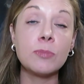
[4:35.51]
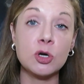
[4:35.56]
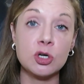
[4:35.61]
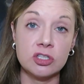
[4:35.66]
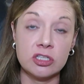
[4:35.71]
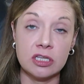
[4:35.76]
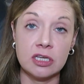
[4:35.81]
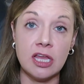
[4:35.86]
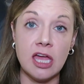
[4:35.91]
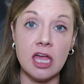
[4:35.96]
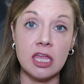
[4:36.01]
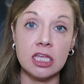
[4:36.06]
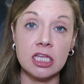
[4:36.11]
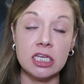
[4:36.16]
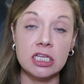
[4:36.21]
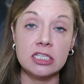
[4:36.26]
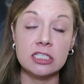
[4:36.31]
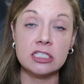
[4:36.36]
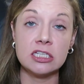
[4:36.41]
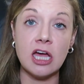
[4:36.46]

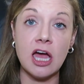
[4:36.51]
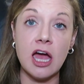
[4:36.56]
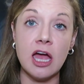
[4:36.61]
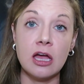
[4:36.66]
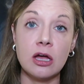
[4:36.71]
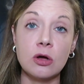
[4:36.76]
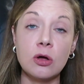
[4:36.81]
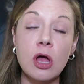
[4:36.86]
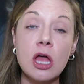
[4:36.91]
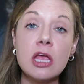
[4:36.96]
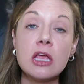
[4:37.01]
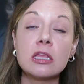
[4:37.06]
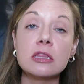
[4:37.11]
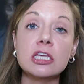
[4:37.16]
personality style.